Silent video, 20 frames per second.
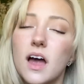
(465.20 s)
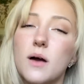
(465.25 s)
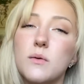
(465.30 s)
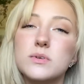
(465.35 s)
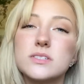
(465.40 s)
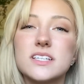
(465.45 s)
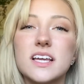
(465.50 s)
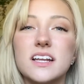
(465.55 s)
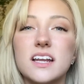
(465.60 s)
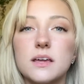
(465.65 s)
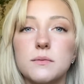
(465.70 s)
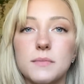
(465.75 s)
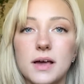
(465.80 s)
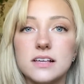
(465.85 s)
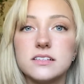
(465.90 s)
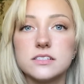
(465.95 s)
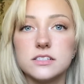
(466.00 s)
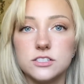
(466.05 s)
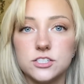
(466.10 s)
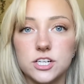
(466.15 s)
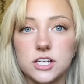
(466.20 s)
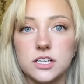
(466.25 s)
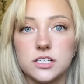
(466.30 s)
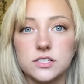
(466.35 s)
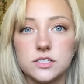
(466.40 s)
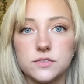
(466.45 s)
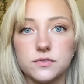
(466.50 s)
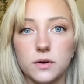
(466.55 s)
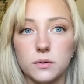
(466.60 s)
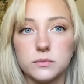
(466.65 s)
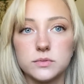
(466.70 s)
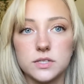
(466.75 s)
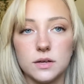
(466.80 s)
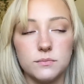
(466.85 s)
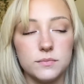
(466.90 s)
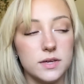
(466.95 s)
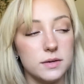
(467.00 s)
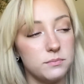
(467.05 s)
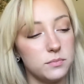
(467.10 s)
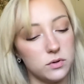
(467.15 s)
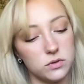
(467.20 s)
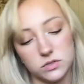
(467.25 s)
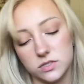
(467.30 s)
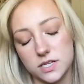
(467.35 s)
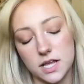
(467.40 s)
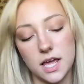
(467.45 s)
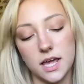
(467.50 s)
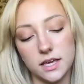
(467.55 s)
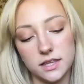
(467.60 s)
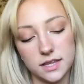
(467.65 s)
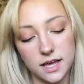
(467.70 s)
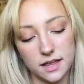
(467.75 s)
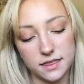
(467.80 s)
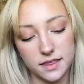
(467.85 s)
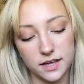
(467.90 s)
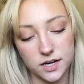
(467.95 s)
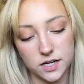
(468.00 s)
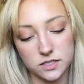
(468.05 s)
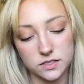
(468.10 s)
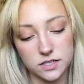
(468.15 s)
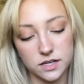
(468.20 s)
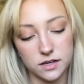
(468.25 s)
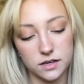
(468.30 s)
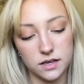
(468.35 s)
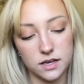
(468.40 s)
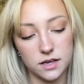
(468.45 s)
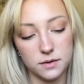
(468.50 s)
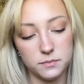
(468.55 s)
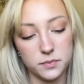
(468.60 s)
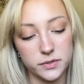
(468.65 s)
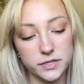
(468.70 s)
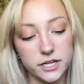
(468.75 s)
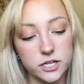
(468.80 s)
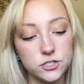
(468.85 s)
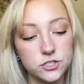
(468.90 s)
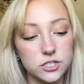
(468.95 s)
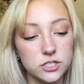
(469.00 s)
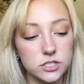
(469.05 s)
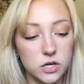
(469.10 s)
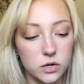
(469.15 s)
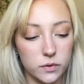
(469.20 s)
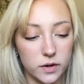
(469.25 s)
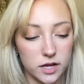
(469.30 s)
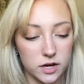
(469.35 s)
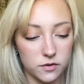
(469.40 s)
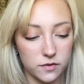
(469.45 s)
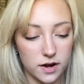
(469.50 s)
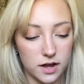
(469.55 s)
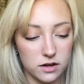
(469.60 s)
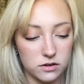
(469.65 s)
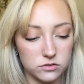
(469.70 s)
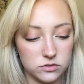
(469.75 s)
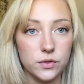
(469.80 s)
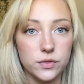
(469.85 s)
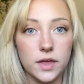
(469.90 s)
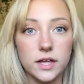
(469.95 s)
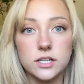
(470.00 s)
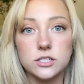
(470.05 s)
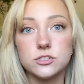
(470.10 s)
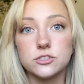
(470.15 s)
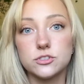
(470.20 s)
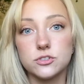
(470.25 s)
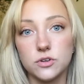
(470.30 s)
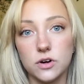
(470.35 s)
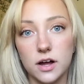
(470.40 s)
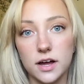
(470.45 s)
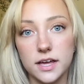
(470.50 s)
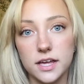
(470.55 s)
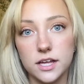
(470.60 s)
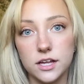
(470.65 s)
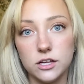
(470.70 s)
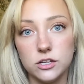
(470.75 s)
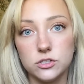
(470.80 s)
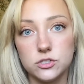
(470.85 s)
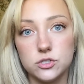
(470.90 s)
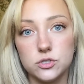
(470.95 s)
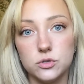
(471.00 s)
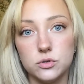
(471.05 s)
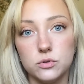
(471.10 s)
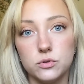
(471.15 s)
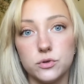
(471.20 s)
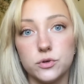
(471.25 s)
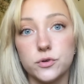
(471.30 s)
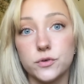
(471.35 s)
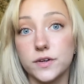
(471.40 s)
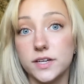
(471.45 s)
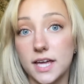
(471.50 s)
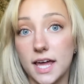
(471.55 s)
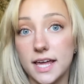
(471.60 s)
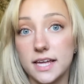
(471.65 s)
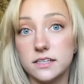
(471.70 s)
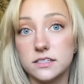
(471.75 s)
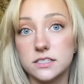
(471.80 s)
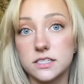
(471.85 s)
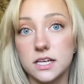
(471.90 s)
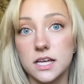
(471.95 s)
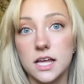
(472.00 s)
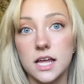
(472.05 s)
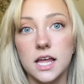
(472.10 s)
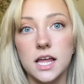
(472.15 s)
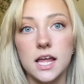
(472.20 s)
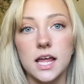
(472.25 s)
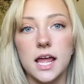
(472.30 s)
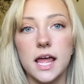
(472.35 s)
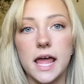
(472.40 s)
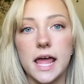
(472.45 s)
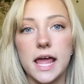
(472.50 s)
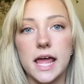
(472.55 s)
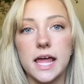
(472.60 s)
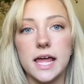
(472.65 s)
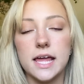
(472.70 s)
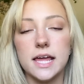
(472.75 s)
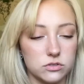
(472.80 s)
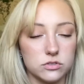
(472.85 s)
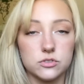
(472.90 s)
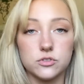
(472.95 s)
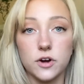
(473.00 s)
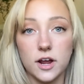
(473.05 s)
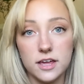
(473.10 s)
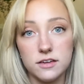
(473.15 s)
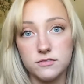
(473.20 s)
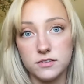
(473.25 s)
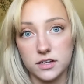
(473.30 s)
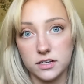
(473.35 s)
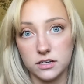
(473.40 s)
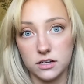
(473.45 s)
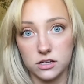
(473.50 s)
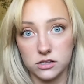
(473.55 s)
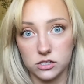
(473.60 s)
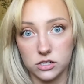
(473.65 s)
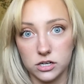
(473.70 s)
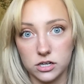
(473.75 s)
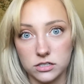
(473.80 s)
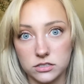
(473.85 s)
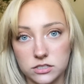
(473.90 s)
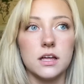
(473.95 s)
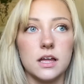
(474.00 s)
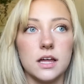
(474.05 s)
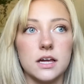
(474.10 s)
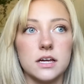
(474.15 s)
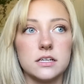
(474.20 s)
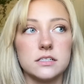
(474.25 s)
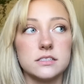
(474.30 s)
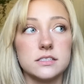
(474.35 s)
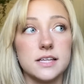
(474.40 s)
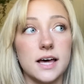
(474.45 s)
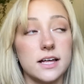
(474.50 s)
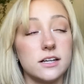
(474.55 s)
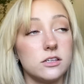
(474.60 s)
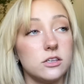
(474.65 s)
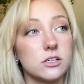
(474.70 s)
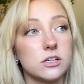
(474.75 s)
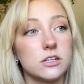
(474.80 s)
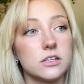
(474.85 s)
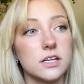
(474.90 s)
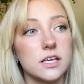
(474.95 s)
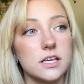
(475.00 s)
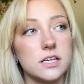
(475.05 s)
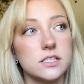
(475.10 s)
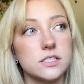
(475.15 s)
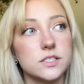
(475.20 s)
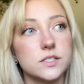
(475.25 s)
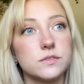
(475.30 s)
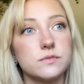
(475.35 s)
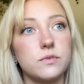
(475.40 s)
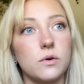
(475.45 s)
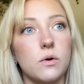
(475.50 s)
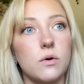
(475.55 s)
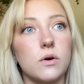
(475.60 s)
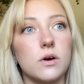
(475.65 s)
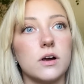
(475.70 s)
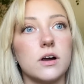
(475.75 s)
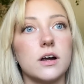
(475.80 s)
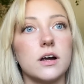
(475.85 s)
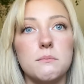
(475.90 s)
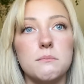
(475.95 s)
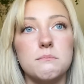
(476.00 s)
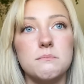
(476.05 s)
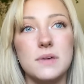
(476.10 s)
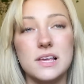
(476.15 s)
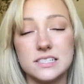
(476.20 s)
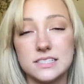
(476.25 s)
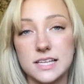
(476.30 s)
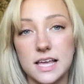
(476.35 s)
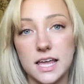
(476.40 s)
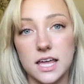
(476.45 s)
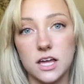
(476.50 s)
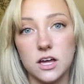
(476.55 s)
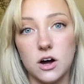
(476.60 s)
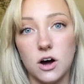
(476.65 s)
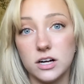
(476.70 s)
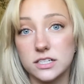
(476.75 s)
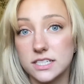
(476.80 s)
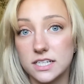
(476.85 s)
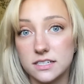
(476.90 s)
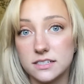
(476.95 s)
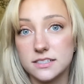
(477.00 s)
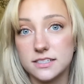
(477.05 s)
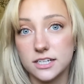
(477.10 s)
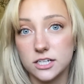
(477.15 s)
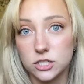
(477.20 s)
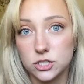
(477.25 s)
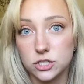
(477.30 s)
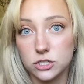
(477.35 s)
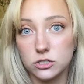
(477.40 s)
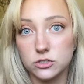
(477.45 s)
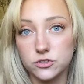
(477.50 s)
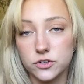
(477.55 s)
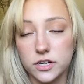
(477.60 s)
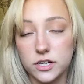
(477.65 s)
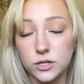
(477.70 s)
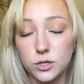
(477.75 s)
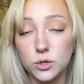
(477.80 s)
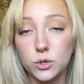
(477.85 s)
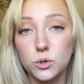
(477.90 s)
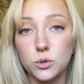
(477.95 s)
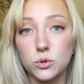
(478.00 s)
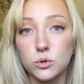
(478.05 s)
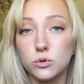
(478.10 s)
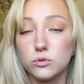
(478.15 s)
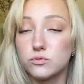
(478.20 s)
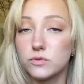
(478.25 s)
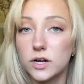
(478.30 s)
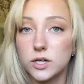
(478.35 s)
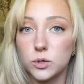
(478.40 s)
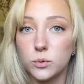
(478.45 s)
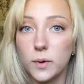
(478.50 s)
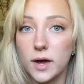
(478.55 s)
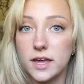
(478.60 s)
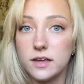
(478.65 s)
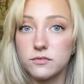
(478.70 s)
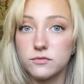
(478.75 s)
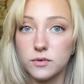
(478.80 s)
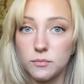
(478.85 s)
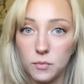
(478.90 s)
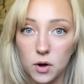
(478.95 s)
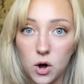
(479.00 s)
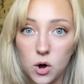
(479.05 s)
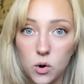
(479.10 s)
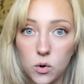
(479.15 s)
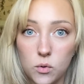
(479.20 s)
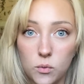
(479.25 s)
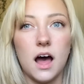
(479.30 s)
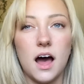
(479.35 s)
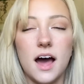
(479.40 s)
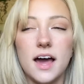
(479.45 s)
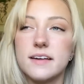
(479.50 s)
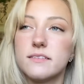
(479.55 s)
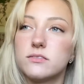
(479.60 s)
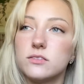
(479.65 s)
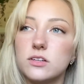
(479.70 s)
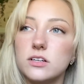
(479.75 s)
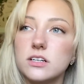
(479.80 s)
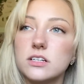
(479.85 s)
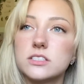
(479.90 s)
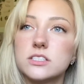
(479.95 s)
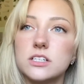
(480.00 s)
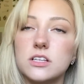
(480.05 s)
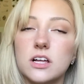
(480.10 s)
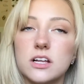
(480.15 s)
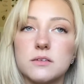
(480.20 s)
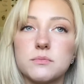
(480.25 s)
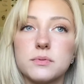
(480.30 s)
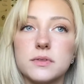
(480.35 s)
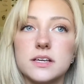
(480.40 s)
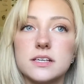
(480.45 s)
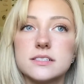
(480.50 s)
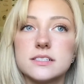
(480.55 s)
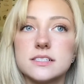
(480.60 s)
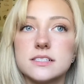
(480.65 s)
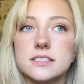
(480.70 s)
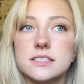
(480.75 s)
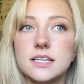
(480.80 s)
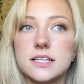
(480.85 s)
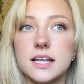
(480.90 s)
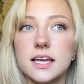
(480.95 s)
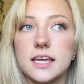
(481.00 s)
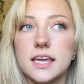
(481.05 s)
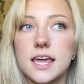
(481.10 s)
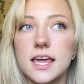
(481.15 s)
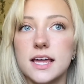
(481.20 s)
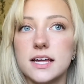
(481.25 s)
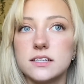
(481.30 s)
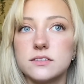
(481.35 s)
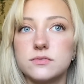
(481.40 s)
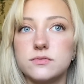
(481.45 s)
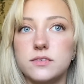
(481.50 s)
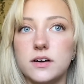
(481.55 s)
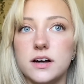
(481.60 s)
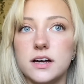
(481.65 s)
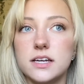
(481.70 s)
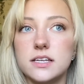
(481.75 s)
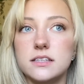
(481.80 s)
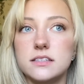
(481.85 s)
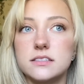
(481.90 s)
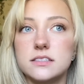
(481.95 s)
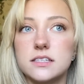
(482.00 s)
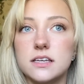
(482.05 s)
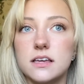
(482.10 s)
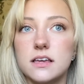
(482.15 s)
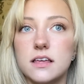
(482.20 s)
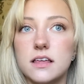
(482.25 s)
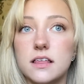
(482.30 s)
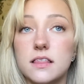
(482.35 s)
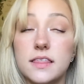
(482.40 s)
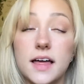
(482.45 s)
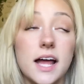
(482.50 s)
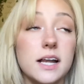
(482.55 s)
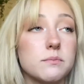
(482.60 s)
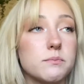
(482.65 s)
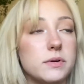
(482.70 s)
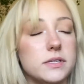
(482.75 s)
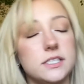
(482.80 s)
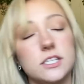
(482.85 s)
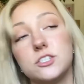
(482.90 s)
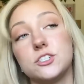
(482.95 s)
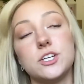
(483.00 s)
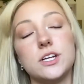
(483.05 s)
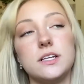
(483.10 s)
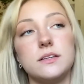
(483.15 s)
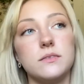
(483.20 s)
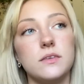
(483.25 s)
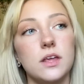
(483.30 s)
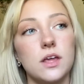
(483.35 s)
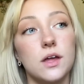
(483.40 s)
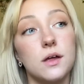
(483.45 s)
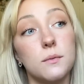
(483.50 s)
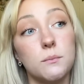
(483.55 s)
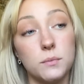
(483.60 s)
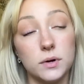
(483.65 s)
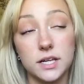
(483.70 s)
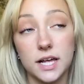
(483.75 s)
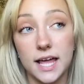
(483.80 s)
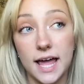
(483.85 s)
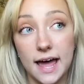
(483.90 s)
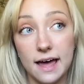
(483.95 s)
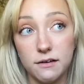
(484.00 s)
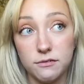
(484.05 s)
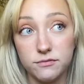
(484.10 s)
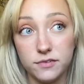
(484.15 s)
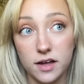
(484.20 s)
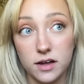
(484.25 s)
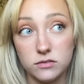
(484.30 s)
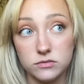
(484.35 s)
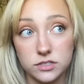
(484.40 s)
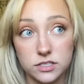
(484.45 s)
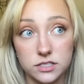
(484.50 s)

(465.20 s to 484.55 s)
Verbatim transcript: I was getting messages from some people saying that there's a petition going around that is trying to create a Draven alert, and that alert is for missing autistic children who run away from home. I've looked a lot of places and I can't find that petition, but I have found